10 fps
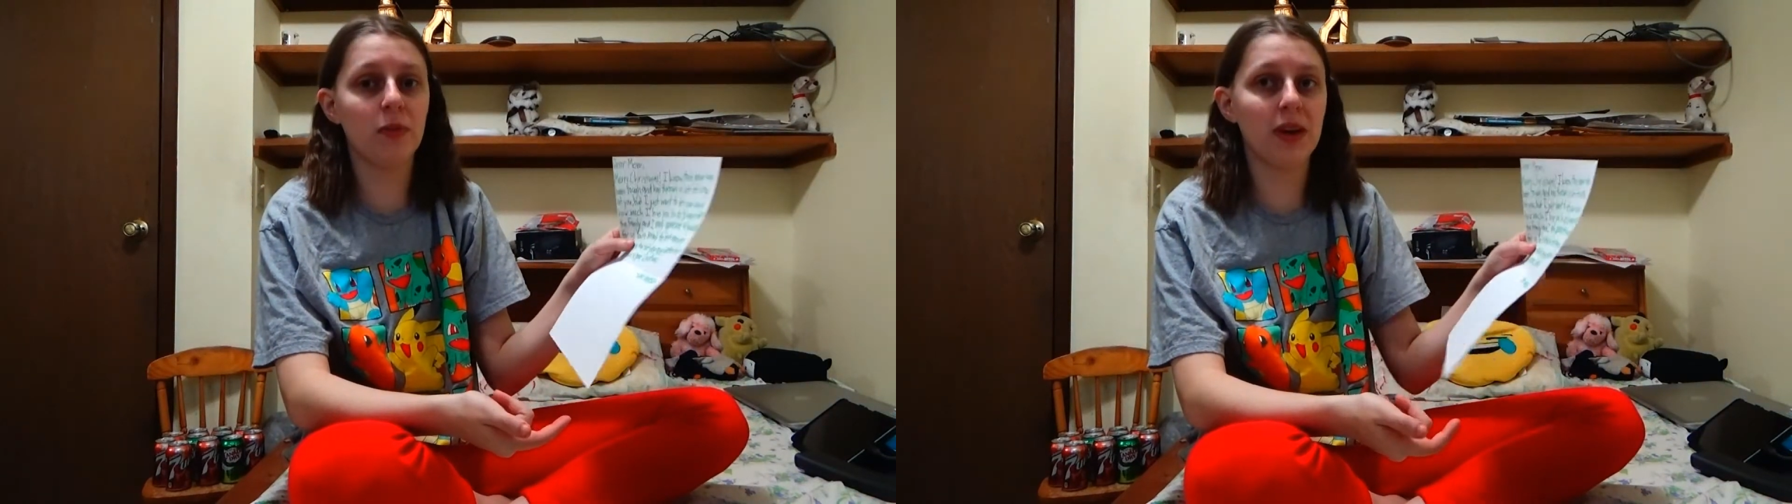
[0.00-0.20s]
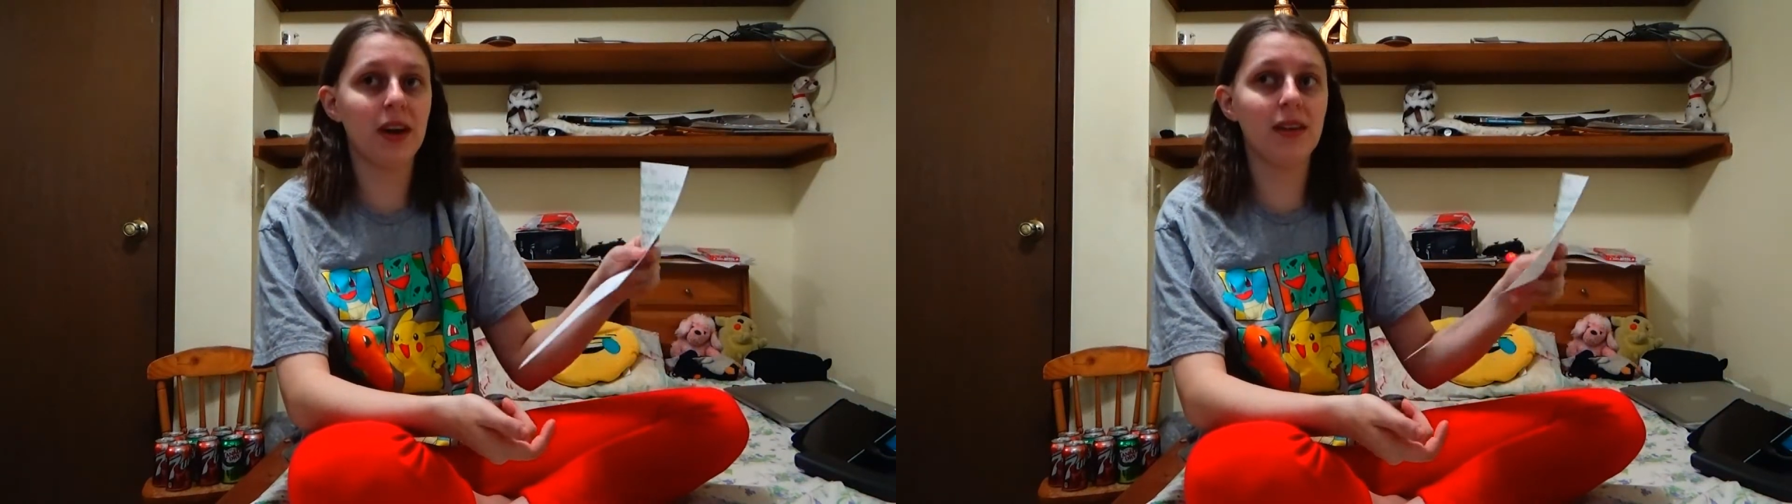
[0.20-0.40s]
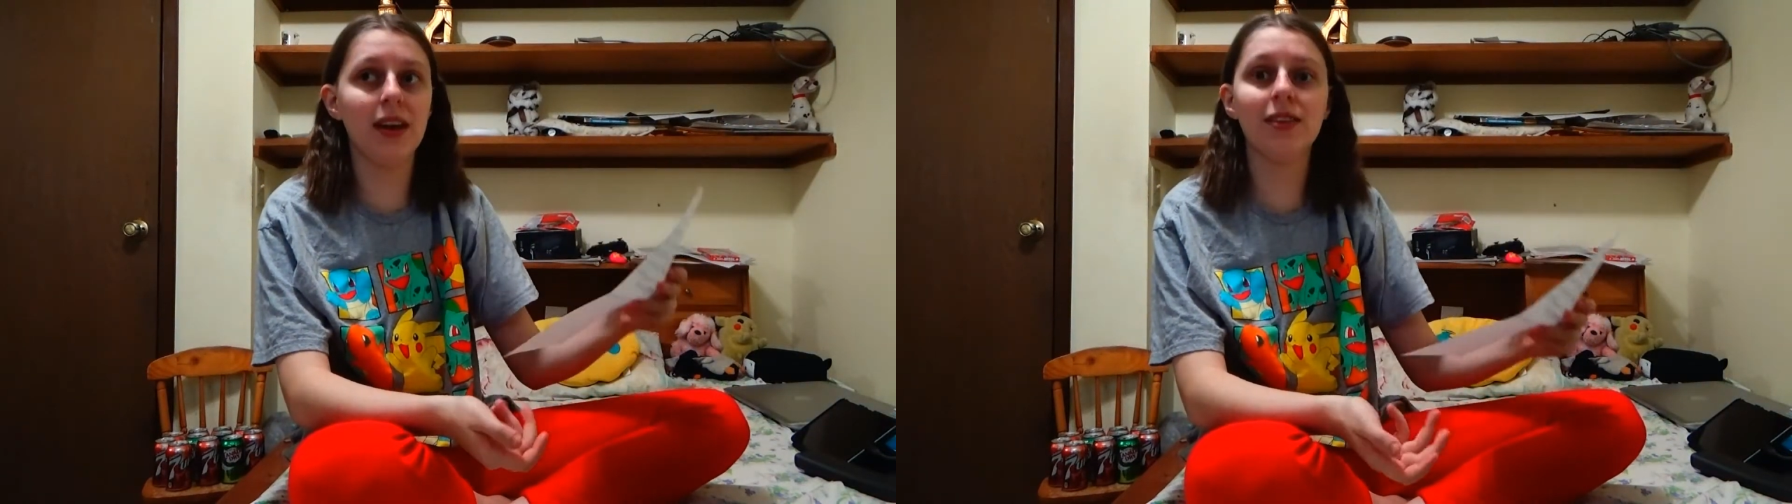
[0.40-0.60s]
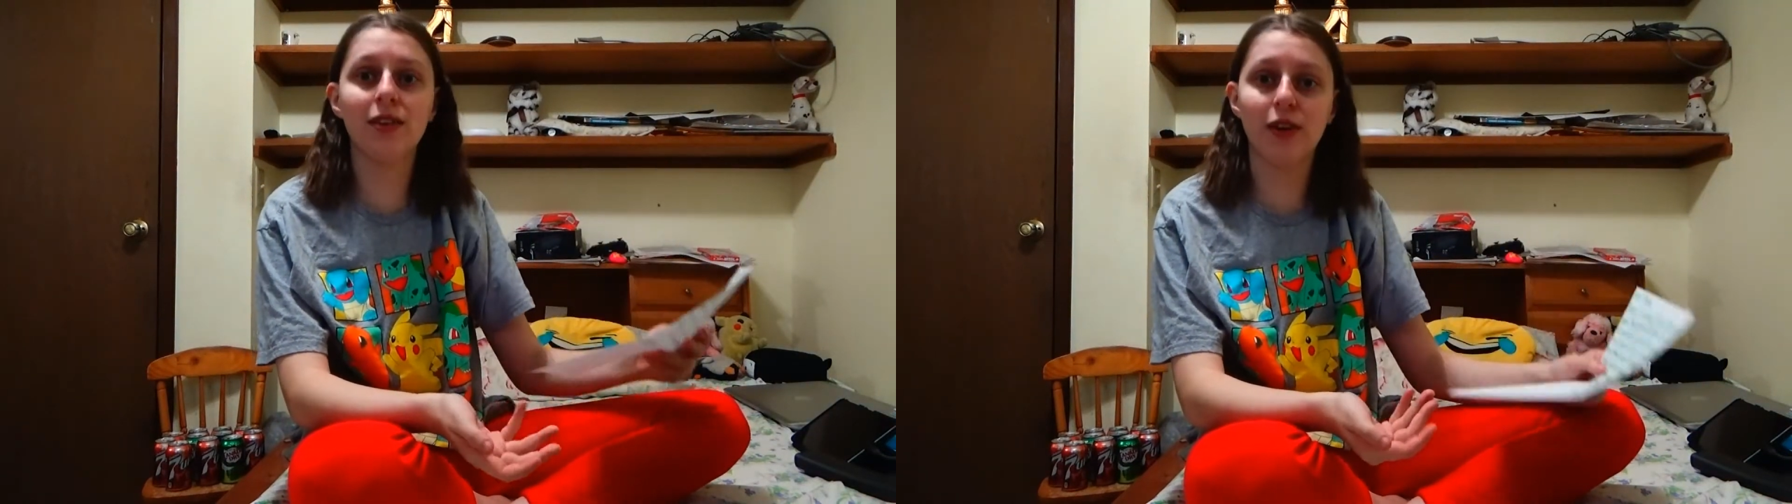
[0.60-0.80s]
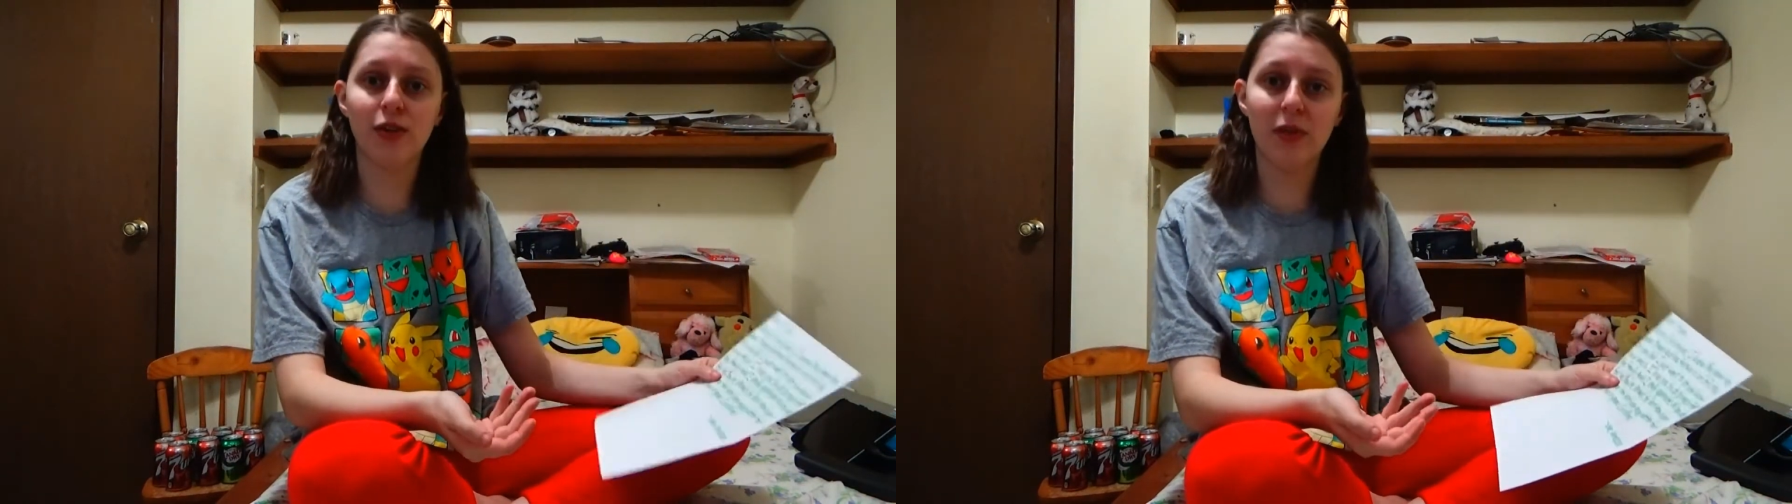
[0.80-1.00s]
because it's
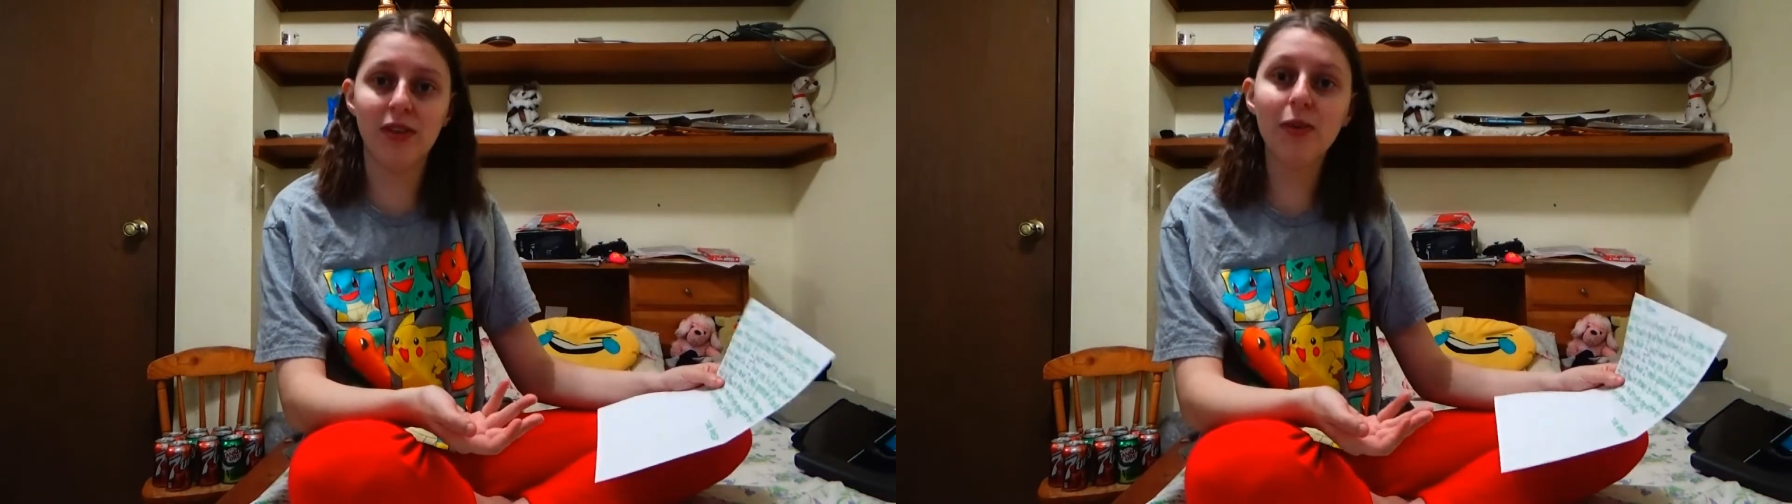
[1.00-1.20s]
Christmas.